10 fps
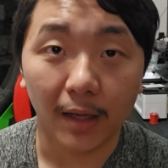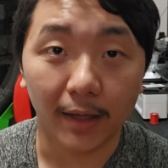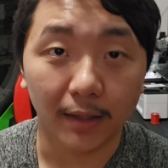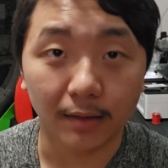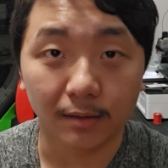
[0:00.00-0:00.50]

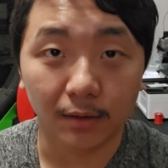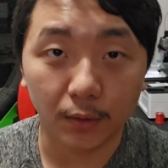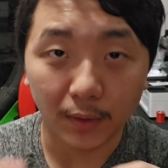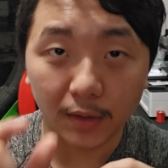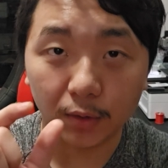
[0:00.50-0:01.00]

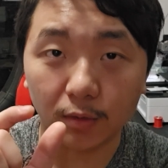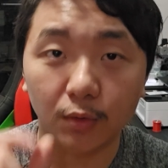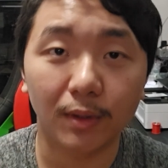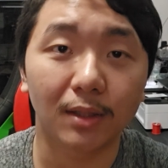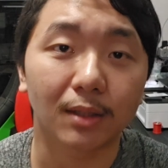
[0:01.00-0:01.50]
And you can do
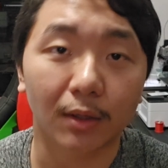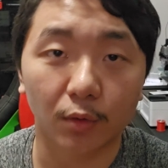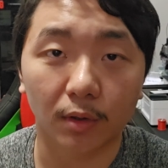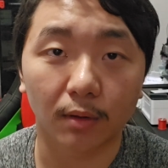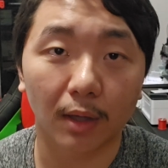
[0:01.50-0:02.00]
tweaks on
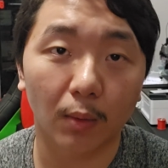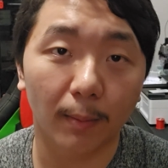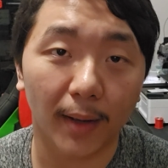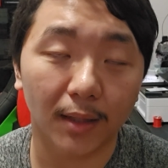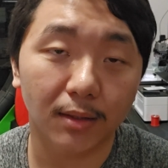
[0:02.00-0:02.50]
your
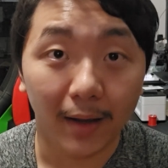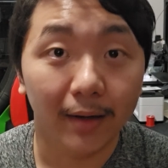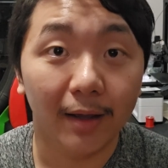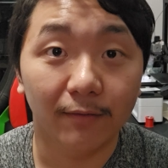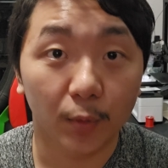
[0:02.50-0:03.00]
K1 Max
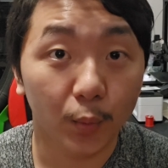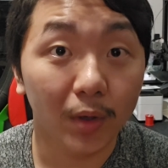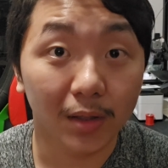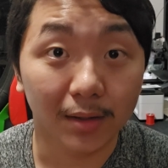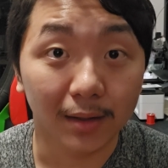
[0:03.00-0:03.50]
and have a
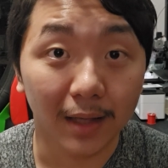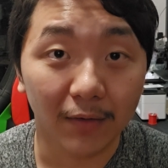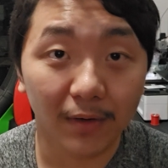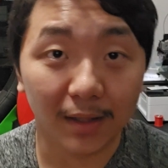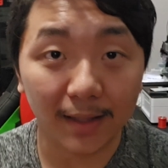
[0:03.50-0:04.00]
really good
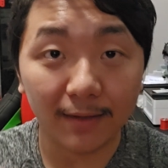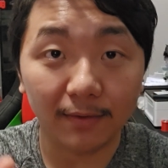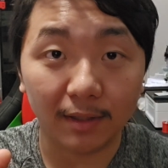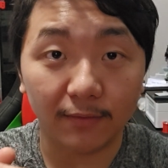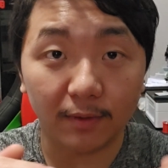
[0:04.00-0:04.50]
leveling.
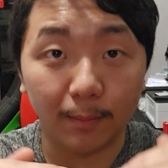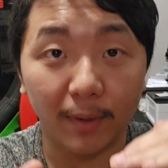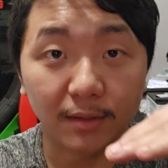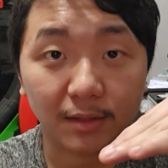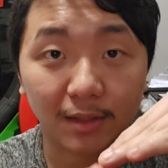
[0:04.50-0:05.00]
Even if the
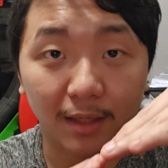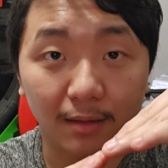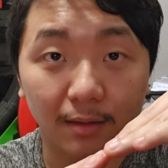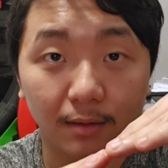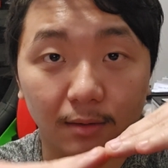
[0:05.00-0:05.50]
mesh is
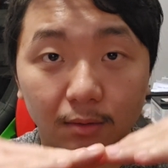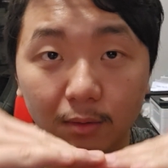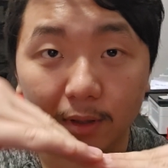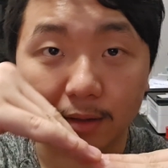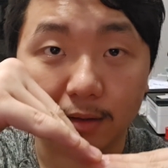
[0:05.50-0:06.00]
like this
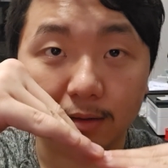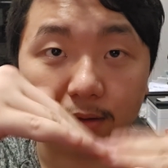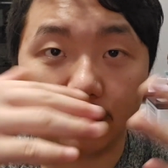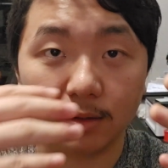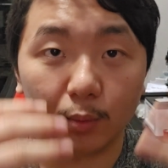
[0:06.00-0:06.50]
or like
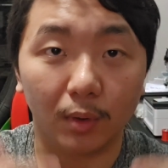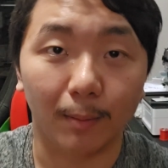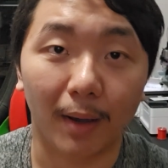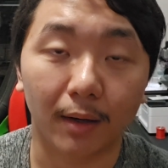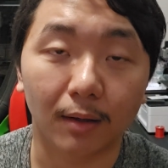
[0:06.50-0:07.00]
this, it doesn't really
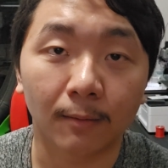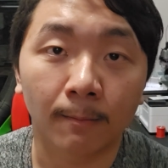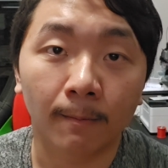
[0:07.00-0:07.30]
matter.